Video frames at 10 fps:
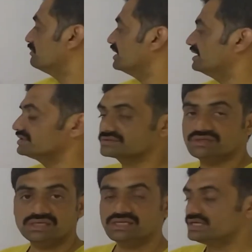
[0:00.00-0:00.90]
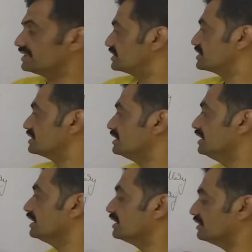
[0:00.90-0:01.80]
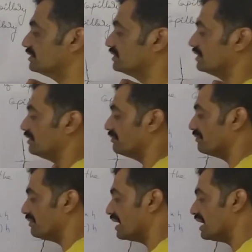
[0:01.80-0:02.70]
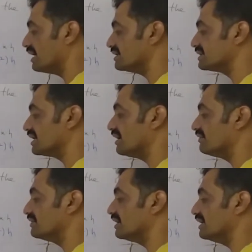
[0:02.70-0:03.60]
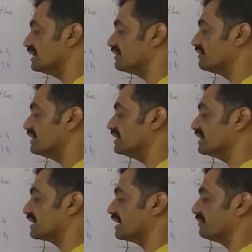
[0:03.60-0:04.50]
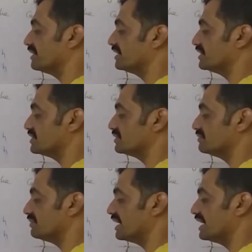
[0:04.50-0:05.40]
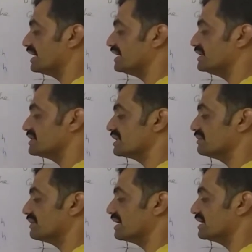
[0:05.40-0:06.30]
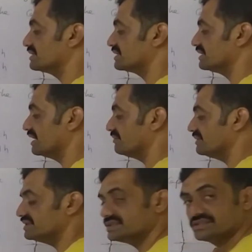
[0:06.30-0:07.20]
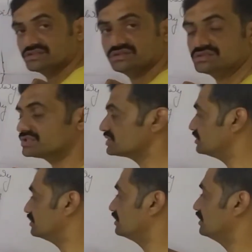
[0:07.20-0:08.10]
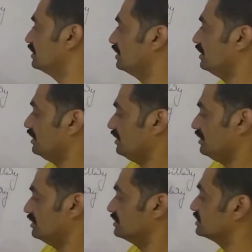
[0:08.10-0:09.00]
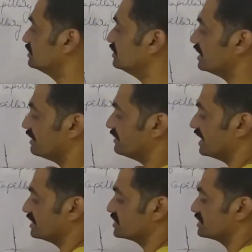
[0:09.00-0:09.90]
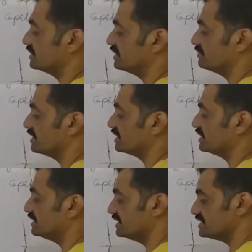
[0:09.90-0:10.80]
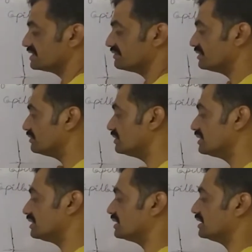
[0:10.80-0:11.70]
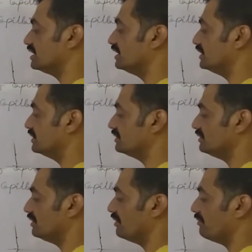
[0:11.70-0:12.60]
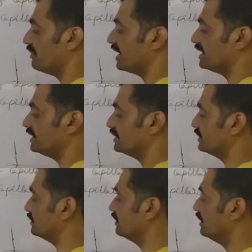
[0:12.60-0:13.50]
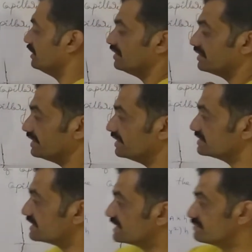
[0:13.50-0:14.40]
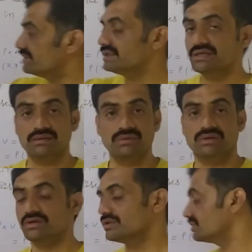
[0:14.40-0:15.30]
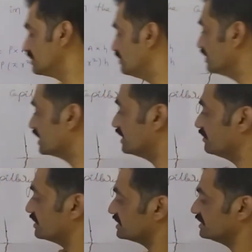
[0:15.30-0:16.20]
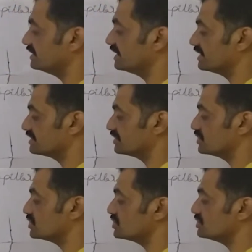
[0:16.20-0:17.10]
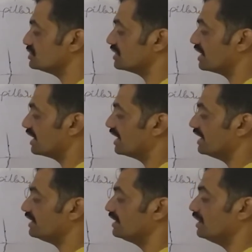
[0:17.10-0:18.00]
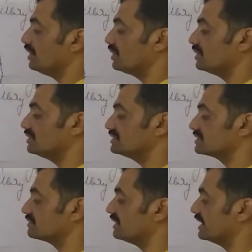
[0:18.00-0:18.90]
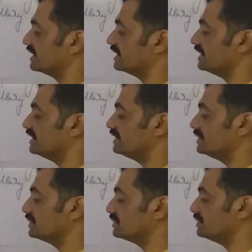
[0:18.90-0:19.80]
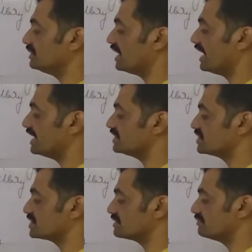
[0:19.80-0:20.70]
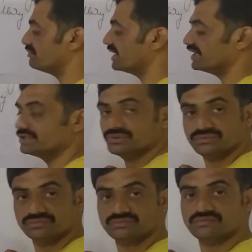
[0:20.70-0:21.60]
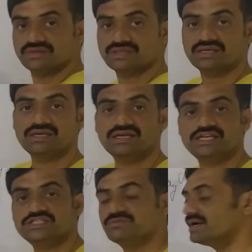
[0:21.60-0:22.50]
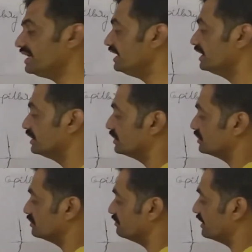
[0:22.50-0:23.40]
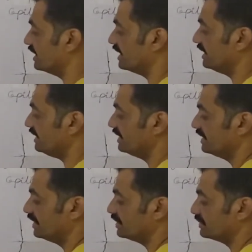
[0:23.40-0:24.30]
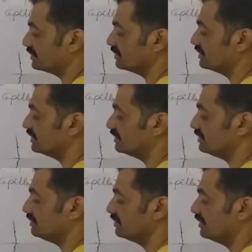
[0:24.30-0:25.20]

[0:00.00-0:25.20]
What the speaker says: Pi r square h. Now mass of the liquid in the capillary tube by initial mass m is equals to, so m dash nothing but density of the water into pi into radius has been doubled, so we can represent it as 2r whole square into h by 2, h by 2 by rho into